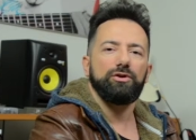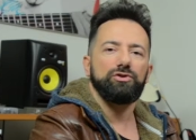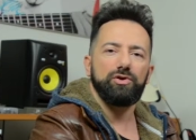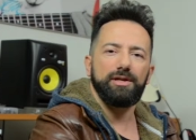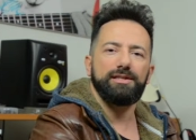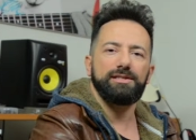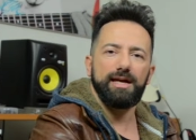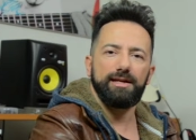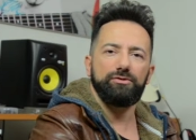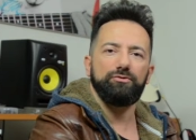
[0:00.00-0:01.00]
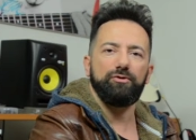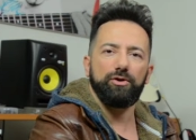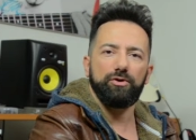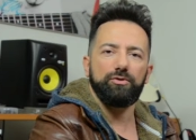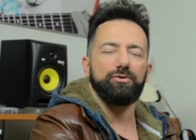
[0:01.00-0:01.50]
so I decided to
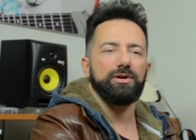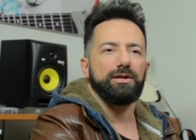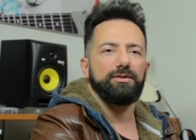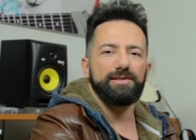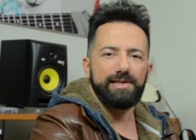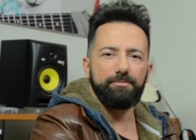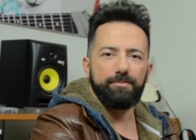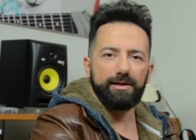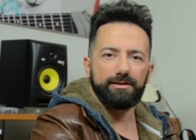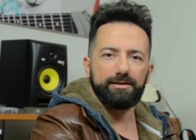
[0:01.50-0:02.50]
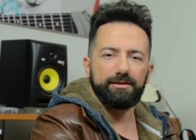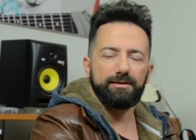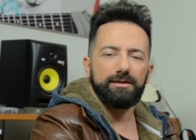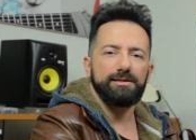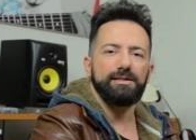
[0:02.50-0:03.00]
follow the same pattern
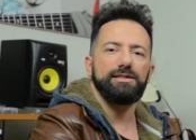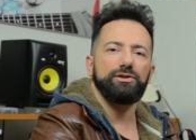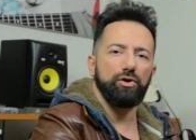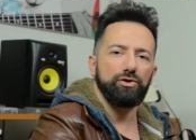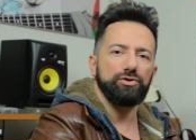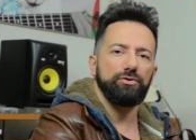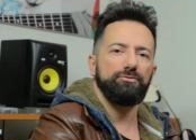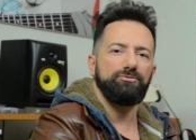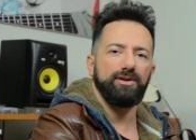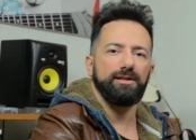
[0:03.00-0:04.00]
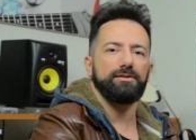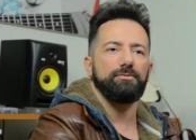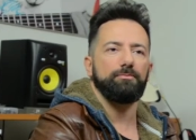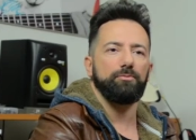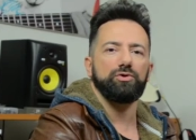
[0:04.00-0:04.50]
since it also felt
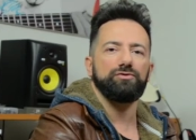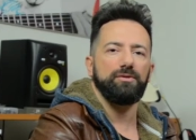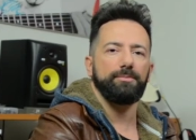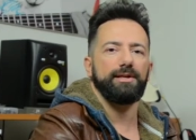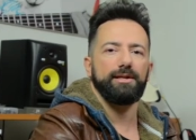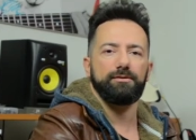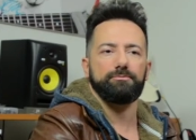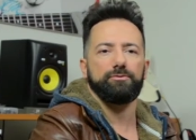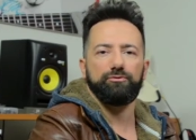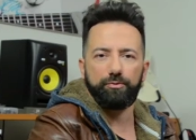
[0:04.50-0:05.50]
most familiar for